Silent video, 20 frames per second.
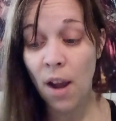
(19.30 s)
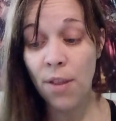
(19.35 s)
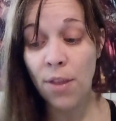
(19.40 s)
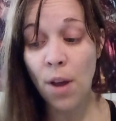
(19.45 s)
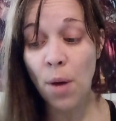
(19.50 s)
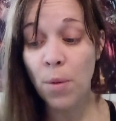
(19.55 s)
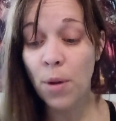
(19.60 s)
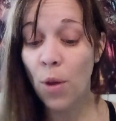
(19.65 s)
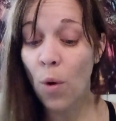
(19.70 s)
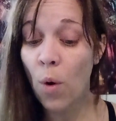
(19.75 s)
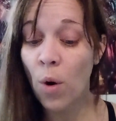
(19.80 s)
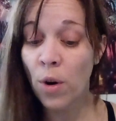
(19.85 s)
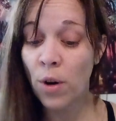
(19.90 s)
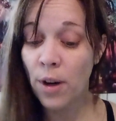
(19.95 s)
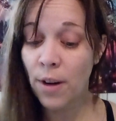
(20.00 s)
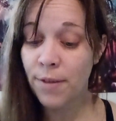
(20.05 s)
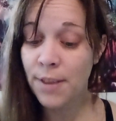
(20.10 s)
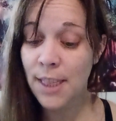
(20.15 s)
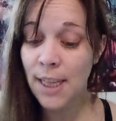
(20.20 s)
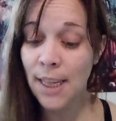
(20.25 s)
I thought with
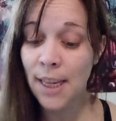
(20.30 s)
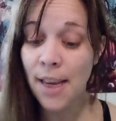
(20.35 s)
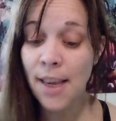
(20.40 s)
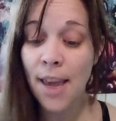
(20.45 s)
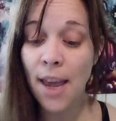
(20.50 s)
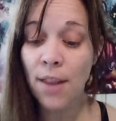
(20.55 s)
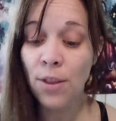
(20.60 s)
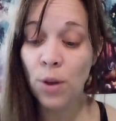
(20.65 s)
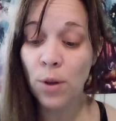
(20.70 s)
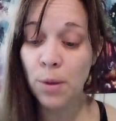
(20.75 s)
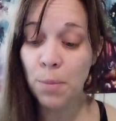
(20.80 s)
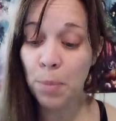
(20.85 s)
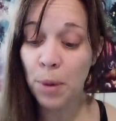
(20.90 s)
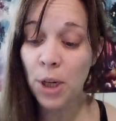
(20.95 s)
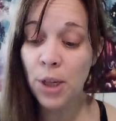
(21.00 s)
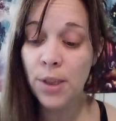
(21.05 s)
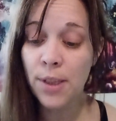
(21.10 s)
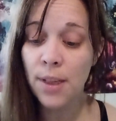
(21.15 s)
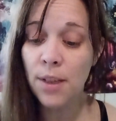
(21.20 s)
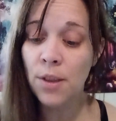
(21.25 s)
horror of seeing again those
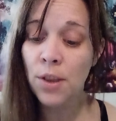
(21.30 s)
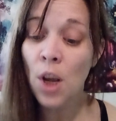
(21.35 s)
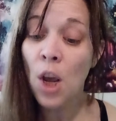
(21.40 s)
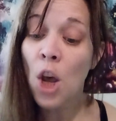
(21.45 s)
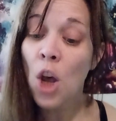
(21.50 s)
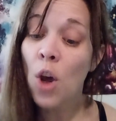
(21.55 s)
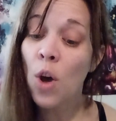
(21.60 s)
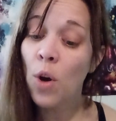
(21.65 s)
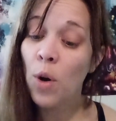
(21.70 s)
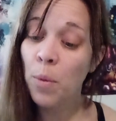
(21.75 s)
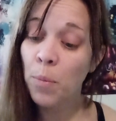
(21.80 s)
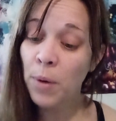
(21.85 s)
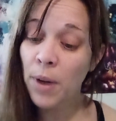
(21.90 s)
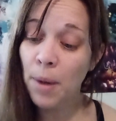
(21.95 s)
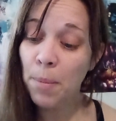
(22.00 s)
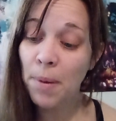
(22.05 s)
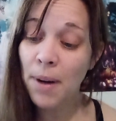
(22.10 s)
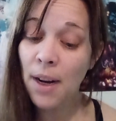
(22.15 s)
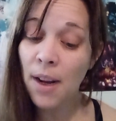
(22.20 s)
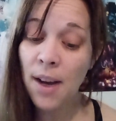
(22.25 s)
persons whom we
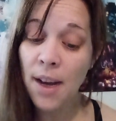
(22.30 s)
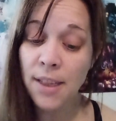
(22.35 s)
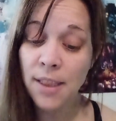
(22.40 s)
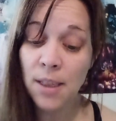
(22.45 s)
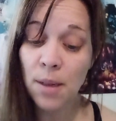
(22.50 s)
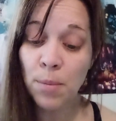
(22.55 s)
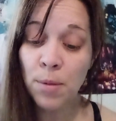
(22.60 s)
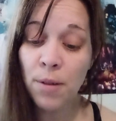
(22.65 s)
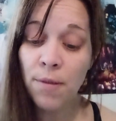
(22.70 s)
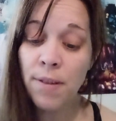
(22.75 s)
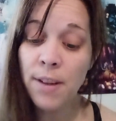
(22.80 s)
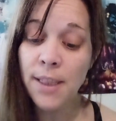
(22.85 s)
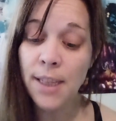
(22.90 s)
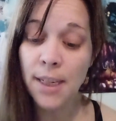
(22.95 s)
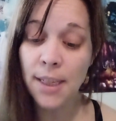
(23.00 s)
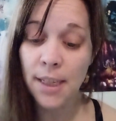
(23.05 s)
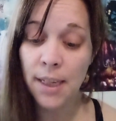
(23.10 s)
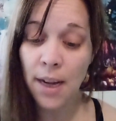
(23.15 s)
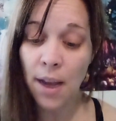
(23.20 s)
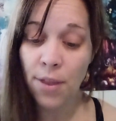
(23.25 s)
had been accustomed to
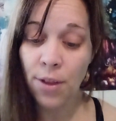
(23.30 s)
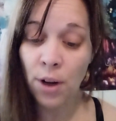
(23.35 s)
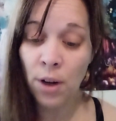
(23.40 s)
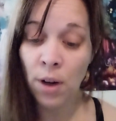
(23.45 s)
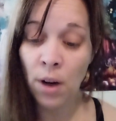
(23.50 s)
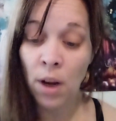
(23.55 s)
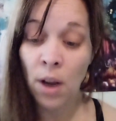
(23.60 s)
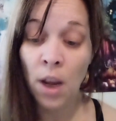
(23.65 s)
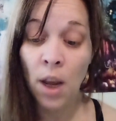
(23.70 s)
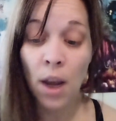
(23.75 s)
visit together,